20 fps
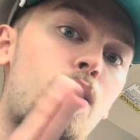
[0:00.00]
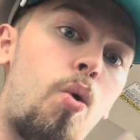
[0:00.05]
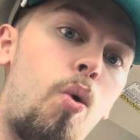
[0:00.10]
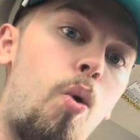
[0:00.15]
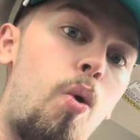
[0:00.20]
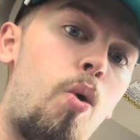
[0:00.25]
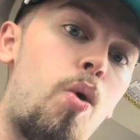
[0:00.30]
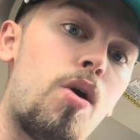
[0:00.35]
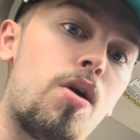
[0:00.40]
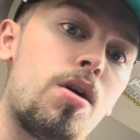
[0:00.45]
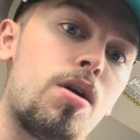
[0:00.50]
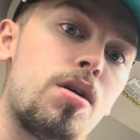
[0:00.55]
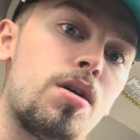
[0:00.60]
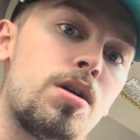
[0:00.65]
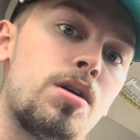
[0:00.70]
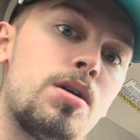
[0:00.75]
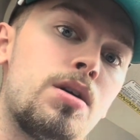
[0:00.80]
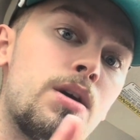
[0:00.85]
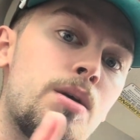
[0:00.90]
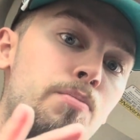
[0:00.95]
or
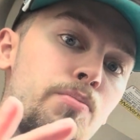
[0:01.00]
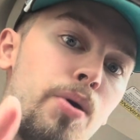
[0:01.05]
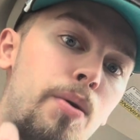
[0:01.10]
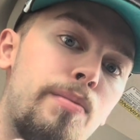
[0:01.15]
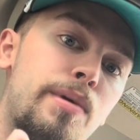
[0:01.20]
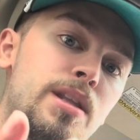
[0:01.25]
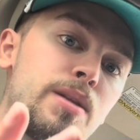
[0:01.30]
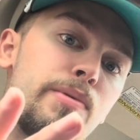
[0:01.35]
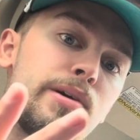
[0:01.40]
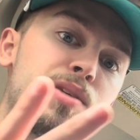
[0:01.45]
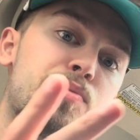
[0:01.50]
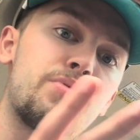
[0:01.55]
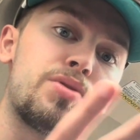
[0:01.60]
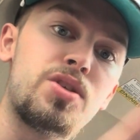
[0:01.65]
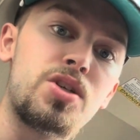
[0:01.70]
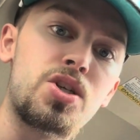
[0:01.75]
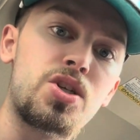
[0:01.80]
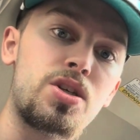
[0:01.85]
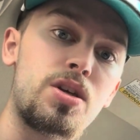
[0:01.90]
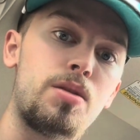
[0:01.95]
put me in the best
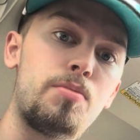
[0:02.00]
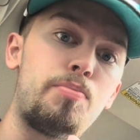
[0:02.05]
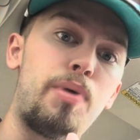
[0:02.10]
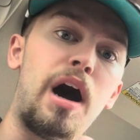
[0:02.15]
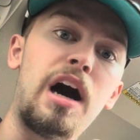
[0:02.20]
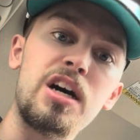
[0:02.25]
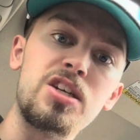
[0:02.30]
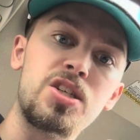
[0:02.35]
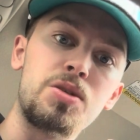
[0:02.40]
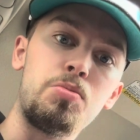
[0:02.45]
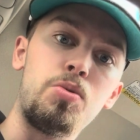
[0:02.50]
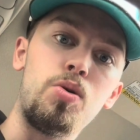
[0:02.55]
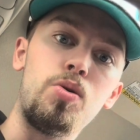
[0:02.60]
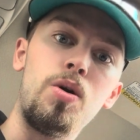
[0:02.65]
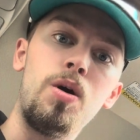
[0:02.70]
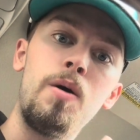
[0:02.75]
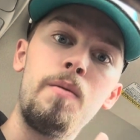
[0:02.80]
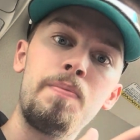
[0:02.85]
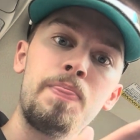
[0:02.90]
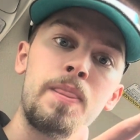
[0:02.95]
position
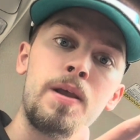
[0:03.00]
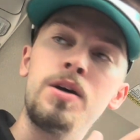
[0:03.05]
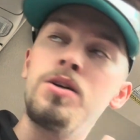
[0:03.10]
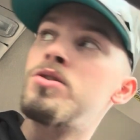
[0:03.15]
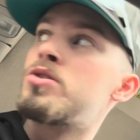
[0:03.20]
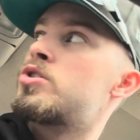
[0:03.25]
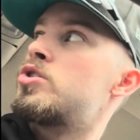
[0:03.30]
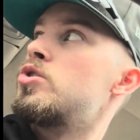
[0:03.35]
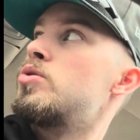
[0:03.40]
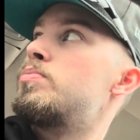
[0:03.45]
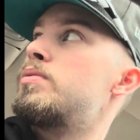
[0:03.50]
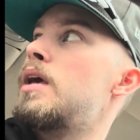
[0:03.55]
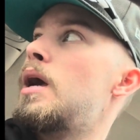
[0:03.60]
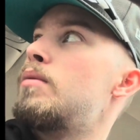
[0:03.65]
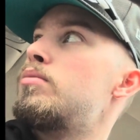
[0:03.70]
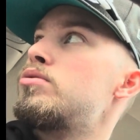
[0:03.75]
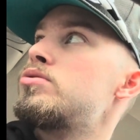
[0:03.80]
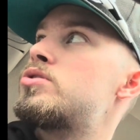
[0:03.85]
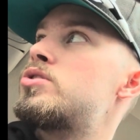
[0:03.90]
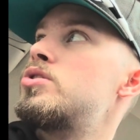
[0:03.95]
possible to be
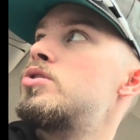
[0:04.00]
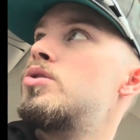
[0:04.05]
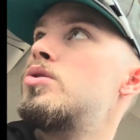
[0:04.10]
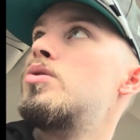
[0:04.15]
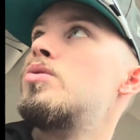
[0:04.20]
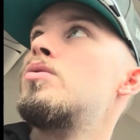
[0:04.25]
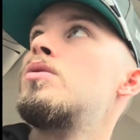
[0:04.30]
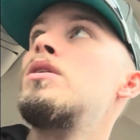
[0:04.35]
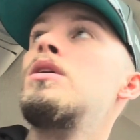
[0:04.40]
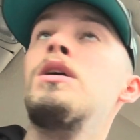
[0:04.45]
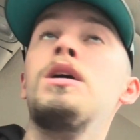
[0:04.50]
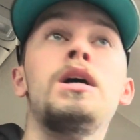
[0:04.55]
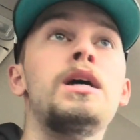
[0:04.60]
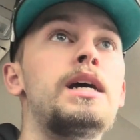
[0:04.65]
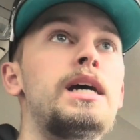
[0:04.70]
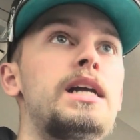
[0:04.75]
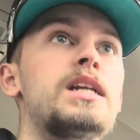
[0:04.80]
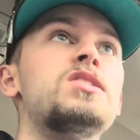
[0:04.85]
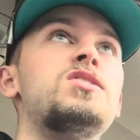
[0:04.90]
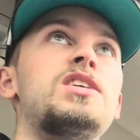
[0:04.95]
able to,
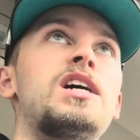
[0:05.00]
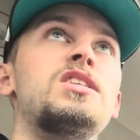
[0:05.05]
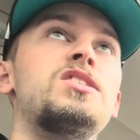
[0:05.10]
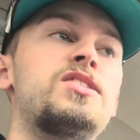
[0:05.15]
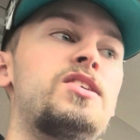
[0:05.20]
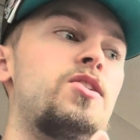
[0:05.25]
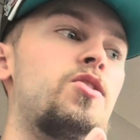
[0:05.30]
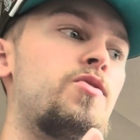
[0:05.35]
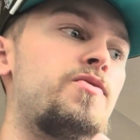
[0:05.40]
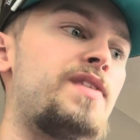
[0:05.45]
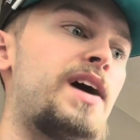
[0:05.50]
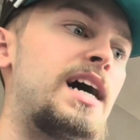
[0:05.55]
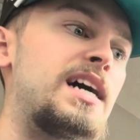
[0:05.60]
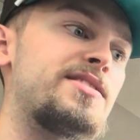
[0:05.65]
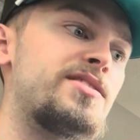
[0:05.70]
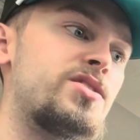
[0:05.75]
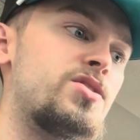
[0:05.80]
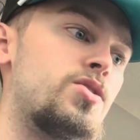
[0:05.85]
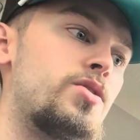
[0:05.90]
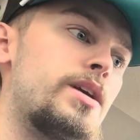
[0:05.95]
in a sense, heal
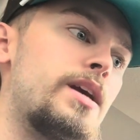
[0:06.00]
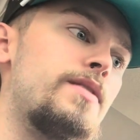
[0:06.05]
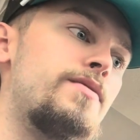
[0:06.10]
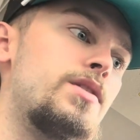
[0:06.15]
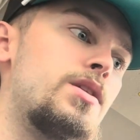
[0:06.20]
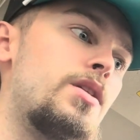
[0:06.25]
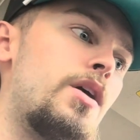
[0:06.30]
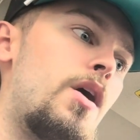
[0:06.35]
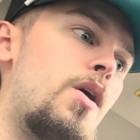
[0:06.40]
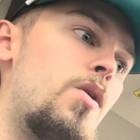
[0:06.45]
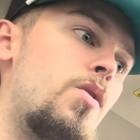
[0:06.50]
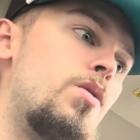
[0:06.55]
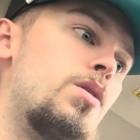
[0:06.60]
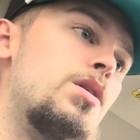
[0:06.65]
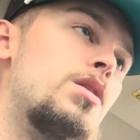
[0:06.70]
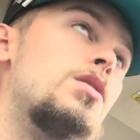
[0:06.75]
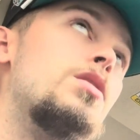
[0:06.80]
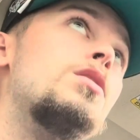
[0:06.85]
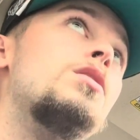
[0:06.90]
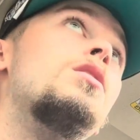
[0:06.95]
faster, even though
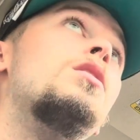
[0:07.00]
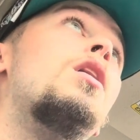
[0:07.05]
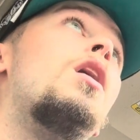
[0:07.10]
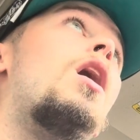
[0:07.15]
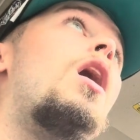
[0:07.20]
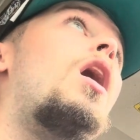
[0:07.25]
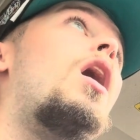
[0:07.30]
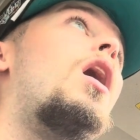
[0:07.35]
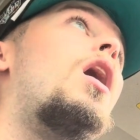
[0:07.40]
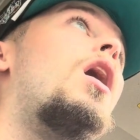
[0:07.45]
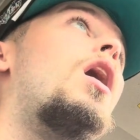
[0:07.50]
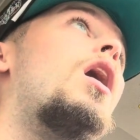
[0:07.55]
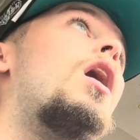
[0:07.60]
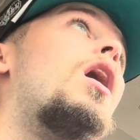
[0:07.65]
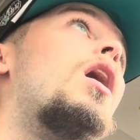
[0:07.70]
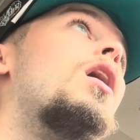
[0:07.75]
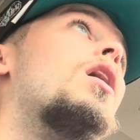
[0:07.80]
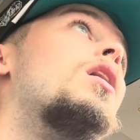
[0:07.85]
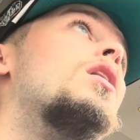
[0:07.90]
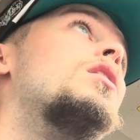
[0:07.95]

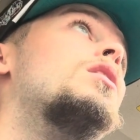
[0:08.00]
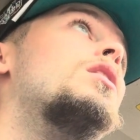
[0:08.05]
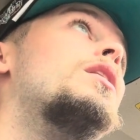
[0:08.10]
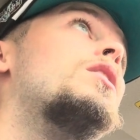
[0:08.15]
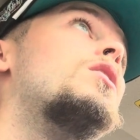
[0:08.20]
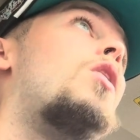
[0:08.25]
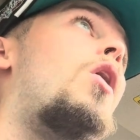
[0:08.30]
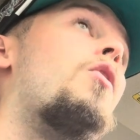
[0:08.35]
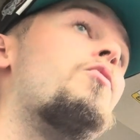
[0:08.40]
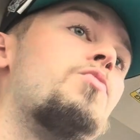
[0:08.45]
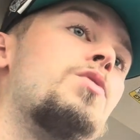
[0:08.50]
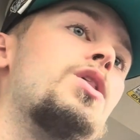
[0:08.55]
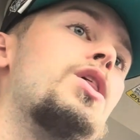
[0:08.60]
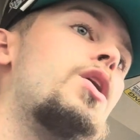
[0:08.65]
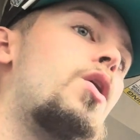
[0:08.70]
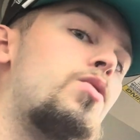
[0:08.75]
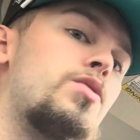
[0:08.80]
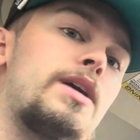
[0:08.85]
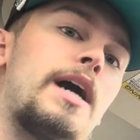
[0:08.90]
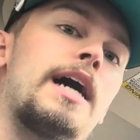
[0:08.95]
uh, really
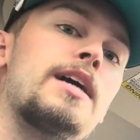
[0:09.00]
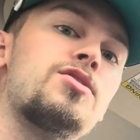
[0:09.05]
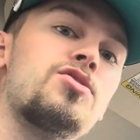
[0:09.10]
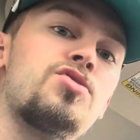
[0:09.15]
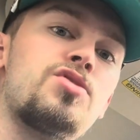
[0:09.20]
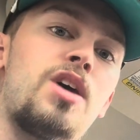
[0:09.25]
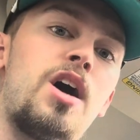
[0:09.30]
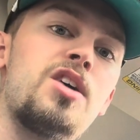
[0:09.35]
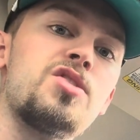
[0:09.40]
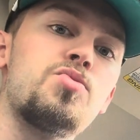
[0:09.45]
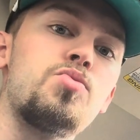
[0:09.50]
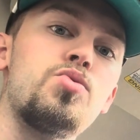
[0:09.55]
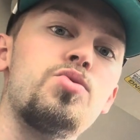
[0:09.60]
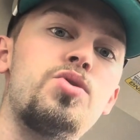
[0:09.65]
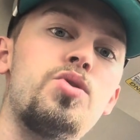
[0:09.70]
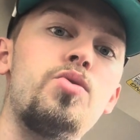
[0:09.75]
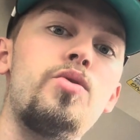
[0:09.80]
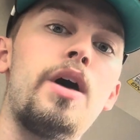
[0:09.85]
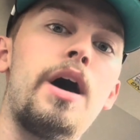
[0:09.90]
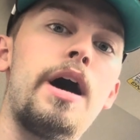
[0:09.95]
only exercise will
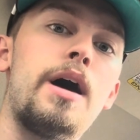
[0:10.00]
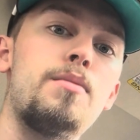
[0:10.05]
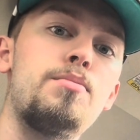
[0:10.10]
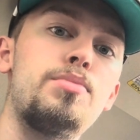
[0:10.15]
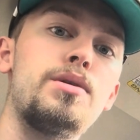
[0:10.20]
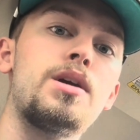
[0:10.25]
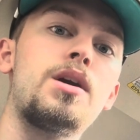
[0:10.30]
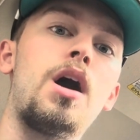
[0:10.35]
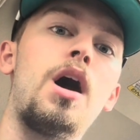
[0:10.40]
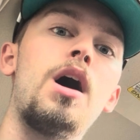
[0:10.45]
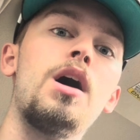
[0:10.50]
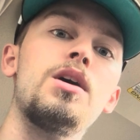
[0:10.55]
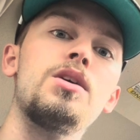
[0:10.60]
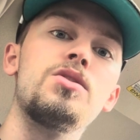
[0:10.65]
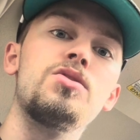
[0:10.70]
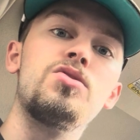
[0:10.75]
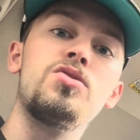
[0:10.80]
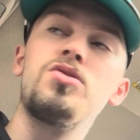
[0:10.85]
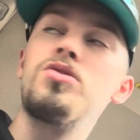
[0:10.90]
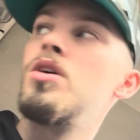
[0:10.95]
do that
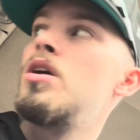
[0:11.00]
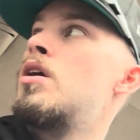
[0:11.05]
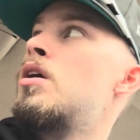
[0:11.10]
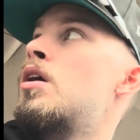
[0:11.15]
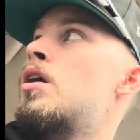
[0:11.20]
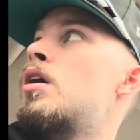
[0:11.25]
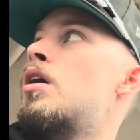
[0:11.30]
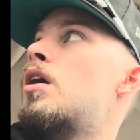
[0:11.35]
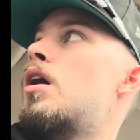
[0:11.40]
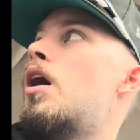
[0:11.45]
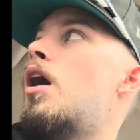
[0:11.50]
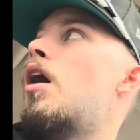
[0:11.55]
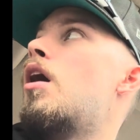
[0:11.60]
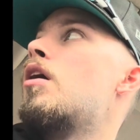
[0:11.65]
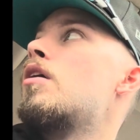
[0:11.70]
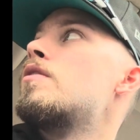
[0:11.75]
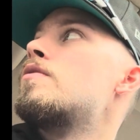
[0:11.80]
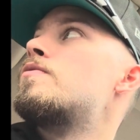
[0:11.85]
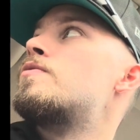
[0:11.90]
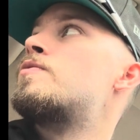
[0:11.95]
because
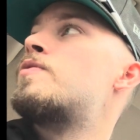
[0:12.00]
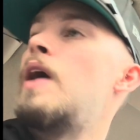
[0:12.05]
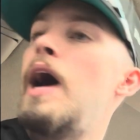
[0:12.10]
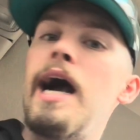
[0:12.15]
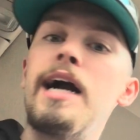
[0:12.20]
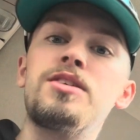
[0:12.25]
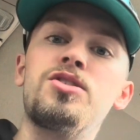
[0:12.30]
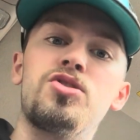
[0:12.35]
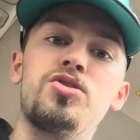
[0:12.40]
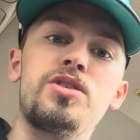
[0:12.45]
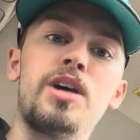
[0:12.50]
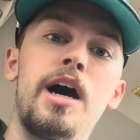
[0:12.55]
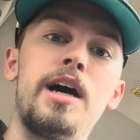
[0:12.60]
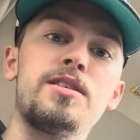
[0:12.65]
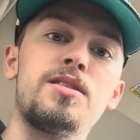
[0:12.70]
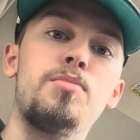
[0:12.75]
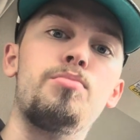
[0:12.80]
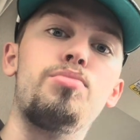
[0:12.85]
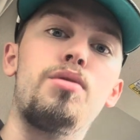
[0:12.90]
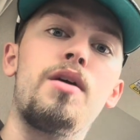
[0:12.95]
of
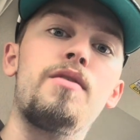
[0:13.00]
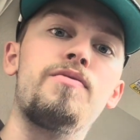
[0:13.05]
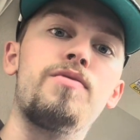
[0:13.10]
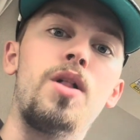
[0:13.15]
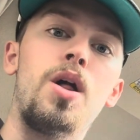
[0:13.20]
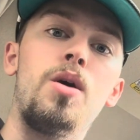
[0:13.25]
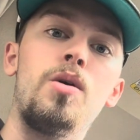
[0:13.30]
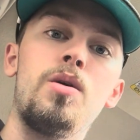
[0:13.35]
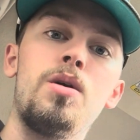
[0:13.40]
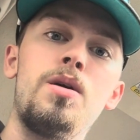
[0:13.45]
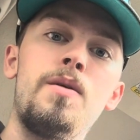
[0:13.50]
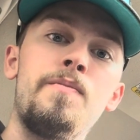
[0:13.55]
exercise and blood flow.